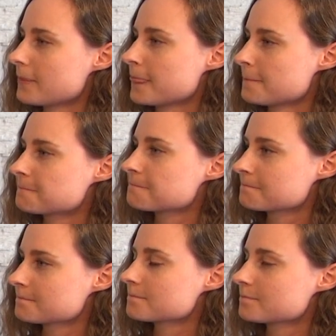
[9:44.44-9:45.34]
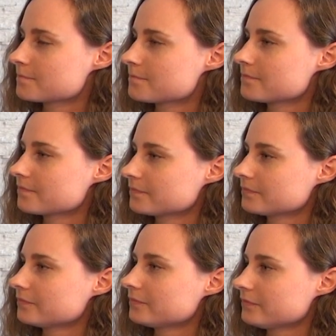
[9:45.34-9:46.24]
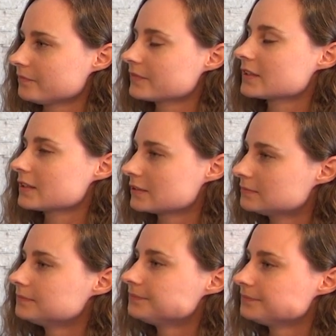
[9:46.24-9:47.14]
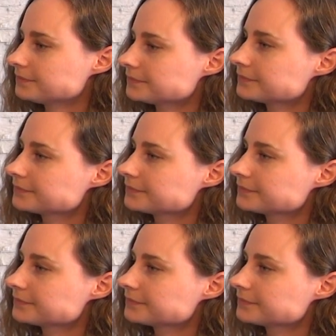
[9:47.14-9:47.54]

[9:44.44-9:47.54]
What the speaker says: This person isn't speaking.